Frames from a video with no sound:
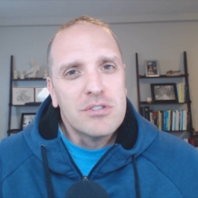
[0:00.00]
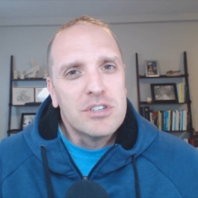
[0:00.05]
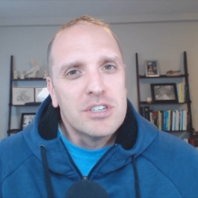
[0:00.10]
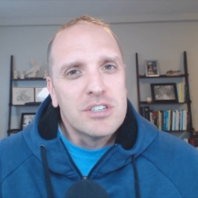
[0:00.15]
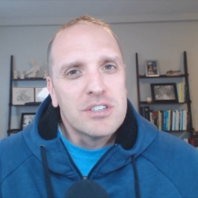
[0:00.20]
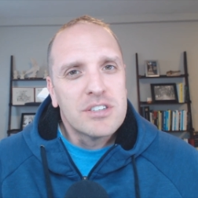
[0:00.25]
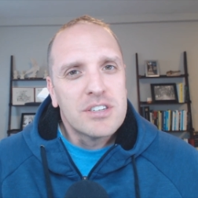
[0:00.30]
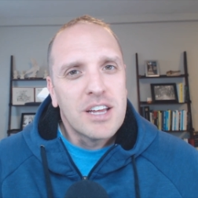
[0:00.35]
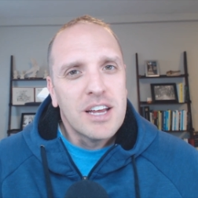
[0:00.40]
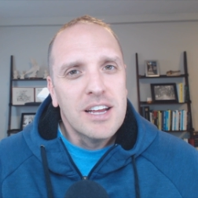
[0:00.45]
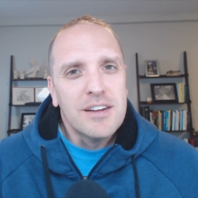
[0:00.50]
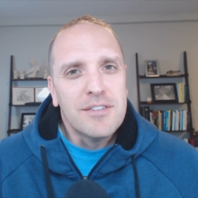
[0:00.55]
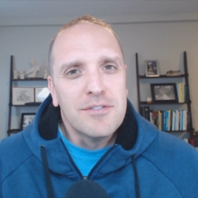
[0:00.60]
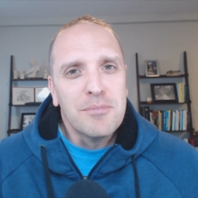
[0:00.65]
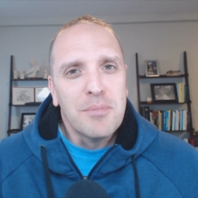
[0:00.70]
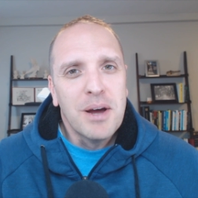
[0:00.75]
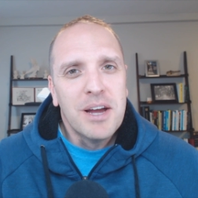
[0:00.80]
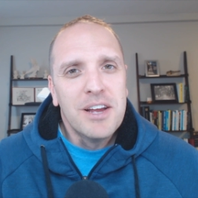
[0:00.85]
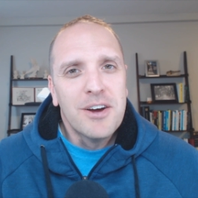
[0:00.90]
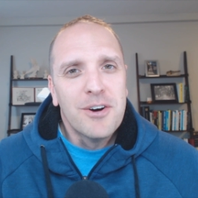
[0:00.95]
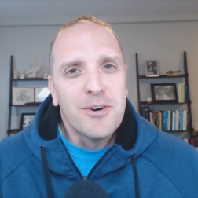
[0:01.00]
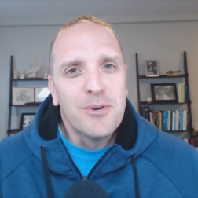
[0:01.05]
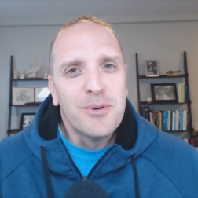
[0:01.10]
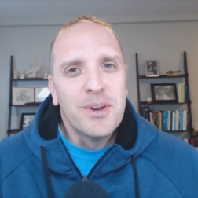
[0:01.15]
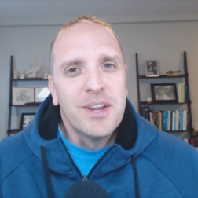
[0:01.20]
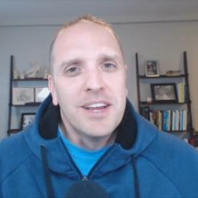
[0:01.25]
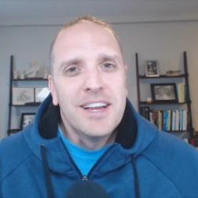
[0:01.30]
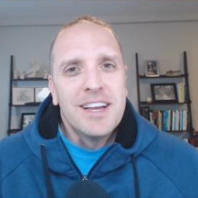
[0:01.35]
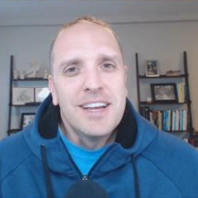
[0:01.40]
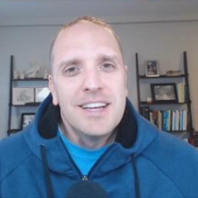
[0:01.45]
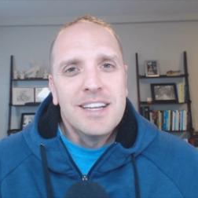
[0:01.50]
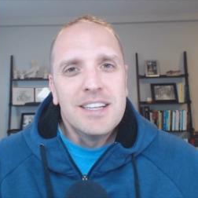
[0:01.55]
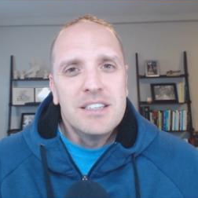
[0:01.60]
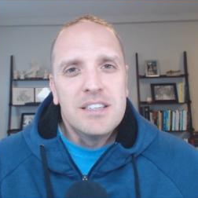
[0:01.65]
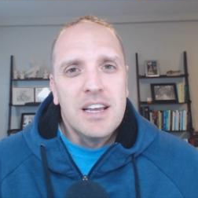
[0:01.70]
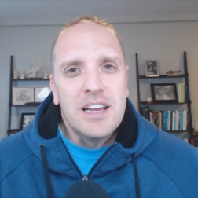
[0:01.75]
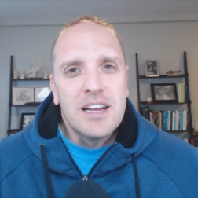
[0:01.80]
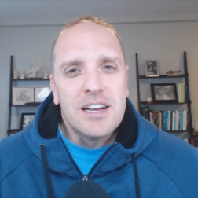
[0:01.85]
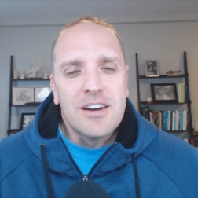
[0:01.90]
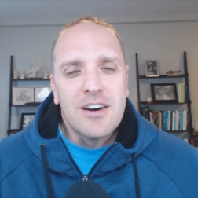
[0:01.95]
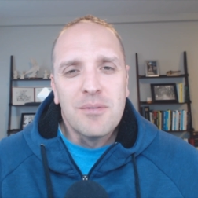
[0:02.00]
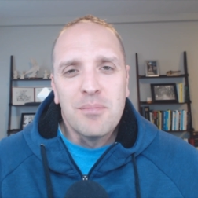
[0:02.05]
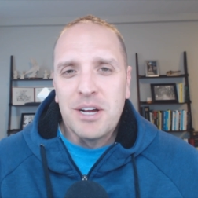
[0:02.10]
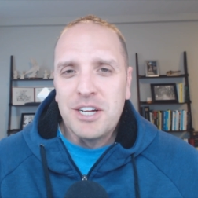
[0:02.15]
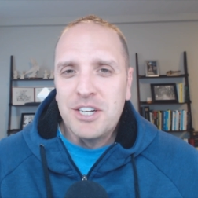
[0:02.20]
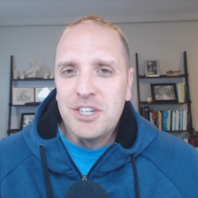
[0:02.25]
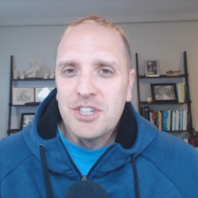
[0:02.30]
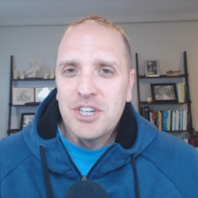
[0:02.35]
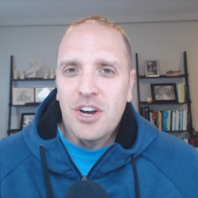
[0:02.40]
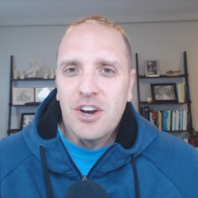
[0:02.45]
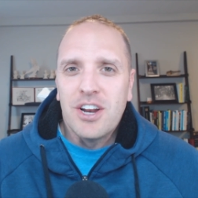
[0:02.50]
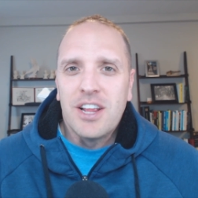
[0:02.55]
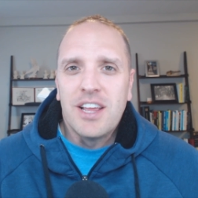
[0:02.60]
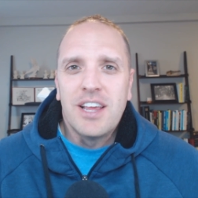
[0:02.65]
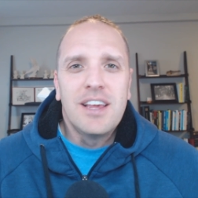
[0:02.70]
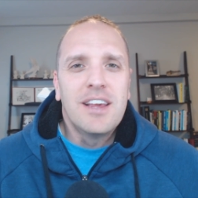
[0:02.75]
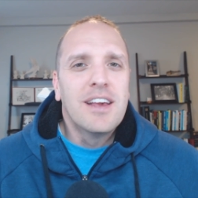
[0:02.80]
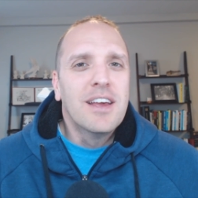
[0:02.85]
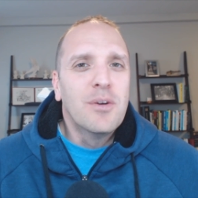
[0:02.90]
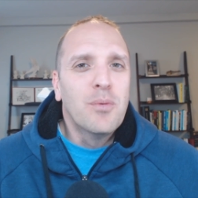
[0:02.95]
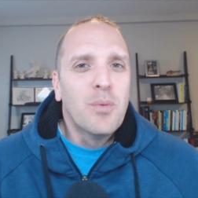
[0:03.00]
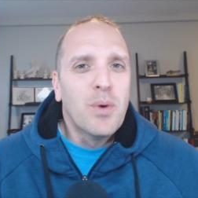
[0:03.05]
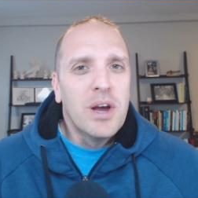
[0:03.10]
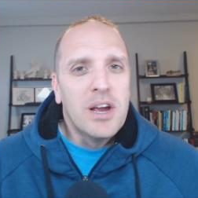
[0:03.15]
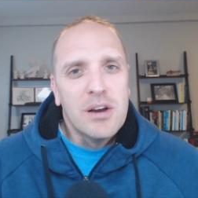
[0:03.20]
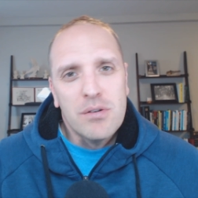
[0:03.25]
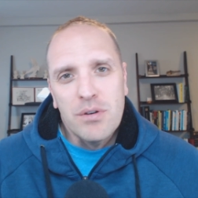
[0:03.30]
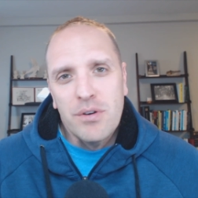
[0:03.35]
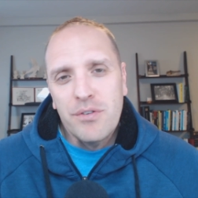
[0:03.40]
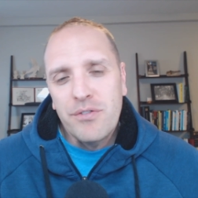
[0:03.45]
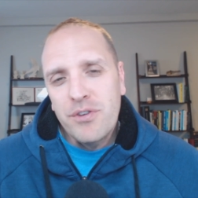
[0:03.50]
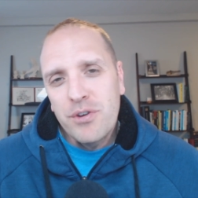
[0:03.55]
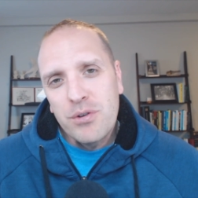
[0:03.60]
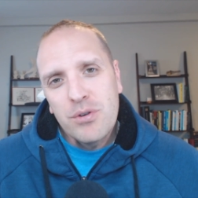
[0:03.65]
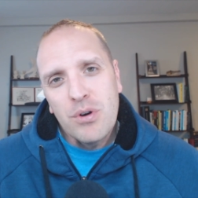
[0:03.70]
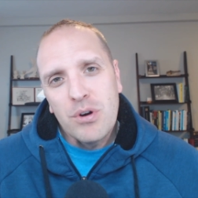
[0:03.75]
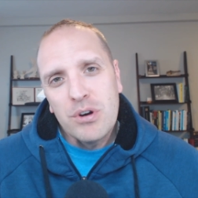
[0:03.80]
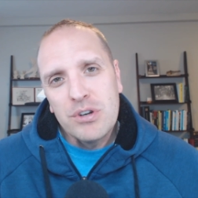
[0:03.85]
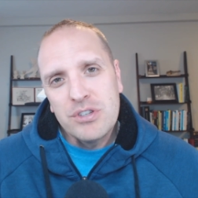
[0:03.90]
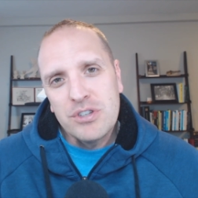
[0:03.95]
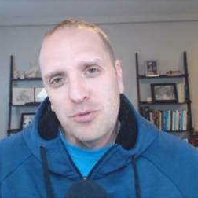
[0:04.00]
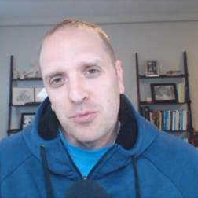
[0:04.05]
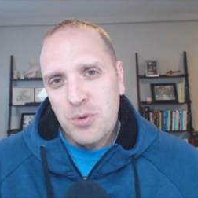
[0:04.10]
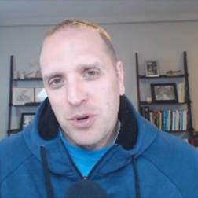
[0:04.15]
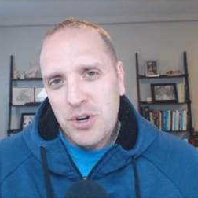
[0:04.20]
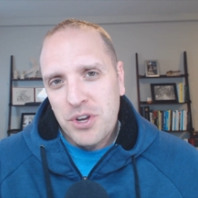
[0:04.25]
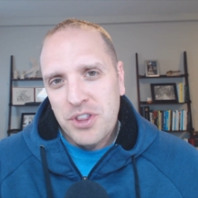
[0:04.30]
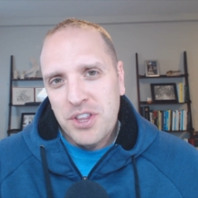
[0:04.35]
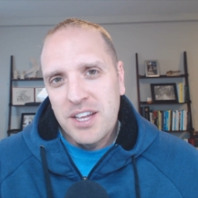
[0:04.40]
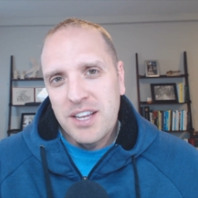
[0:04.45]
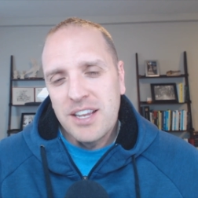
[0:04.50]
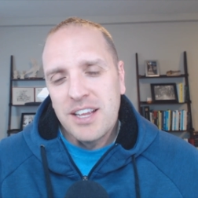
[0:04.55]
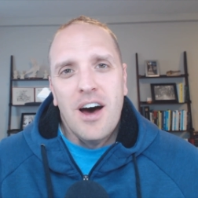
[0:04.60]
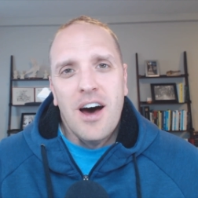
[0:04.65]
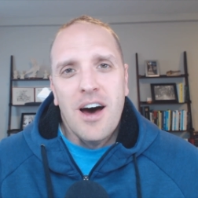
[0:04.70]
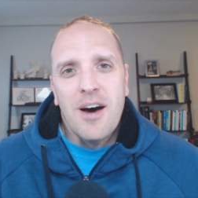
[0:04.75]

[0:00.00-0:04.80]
It's just kind of my own take on my journey and why a review course is worth it.